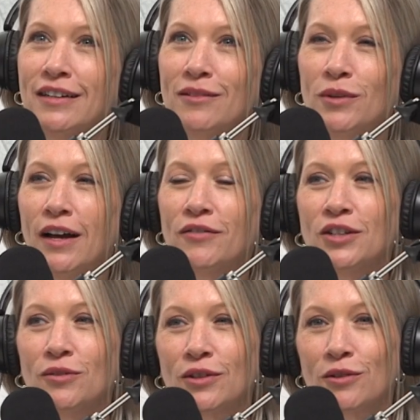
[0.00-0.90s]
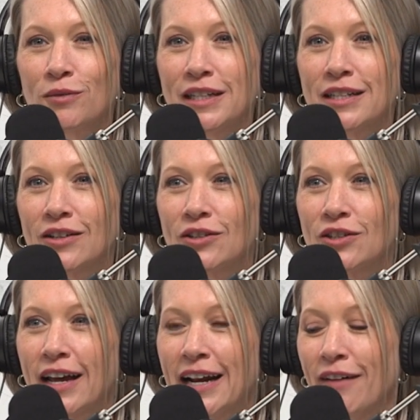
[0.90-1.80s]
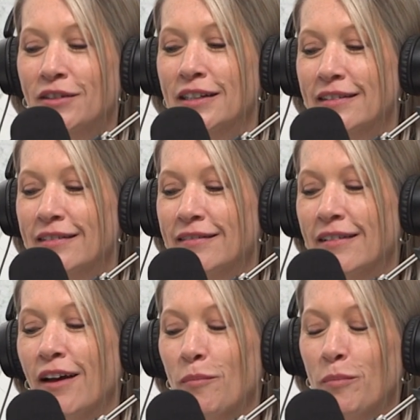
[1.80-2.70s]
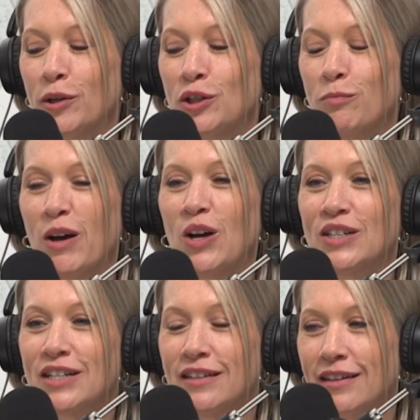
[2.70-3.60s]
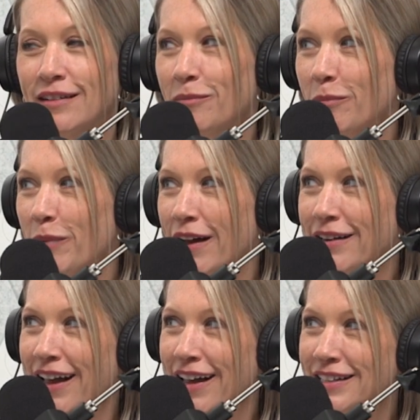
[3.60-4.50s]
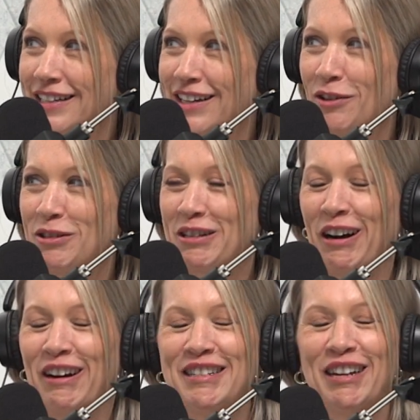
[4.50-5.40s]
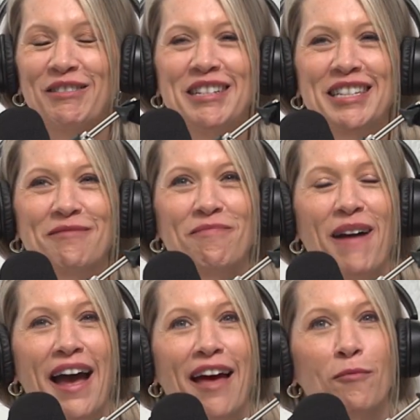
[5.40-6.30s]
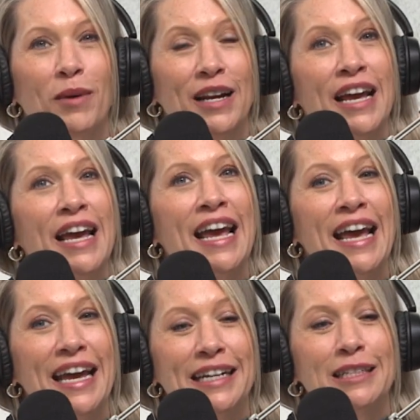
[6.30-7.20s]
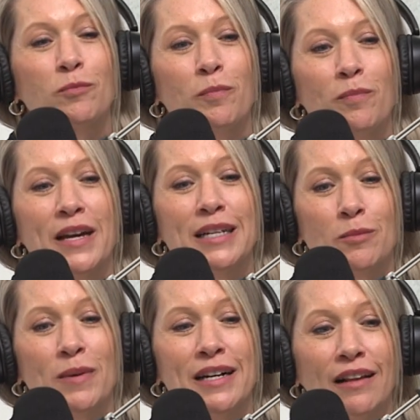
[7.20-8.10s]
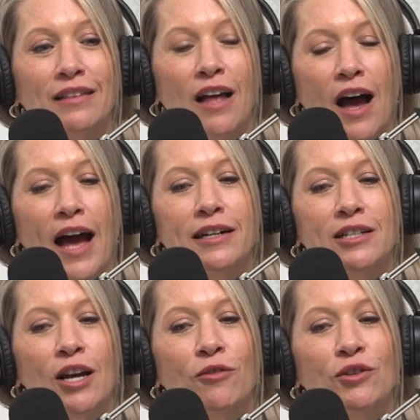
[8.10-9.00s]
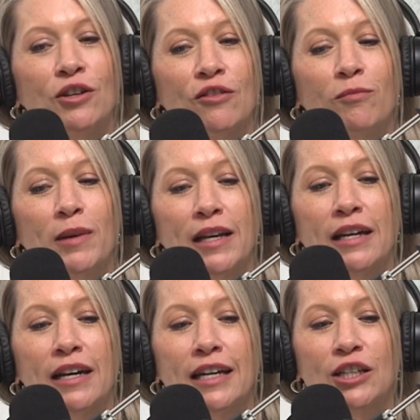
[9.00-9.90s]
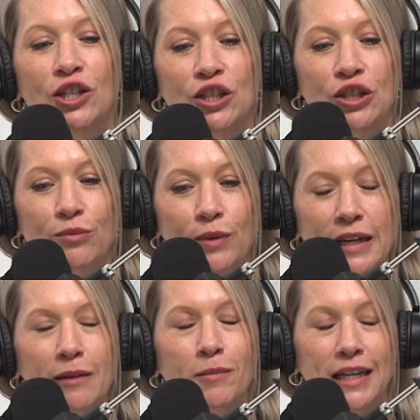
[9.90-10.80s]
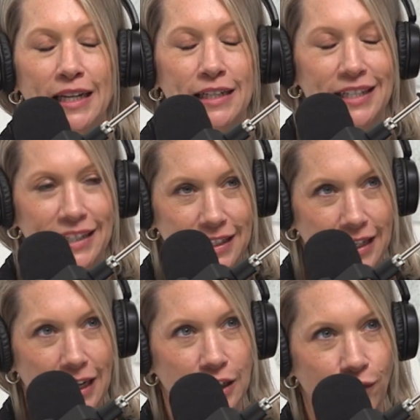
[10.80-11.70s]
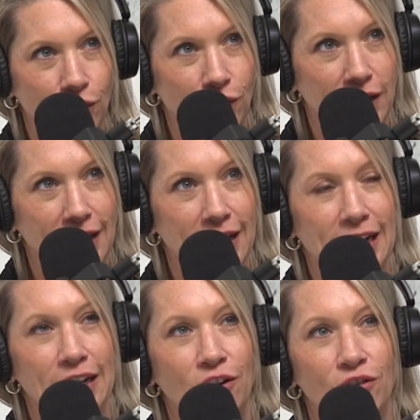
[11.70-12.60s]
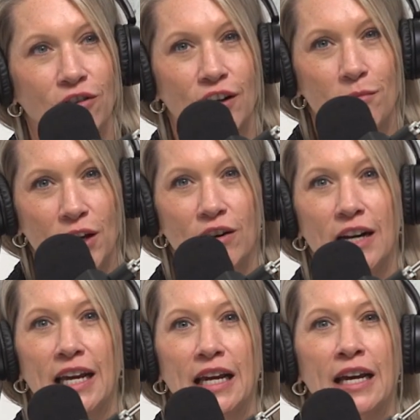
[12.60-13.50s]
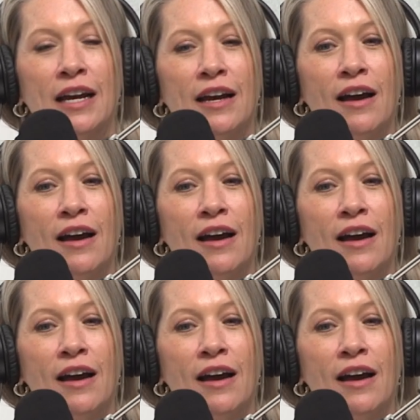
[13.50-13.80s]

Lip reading: to do a little research. I'd have to push pause on the podcast and go start doing some math, but it's been a lot. So you've been extremely successful in getting your community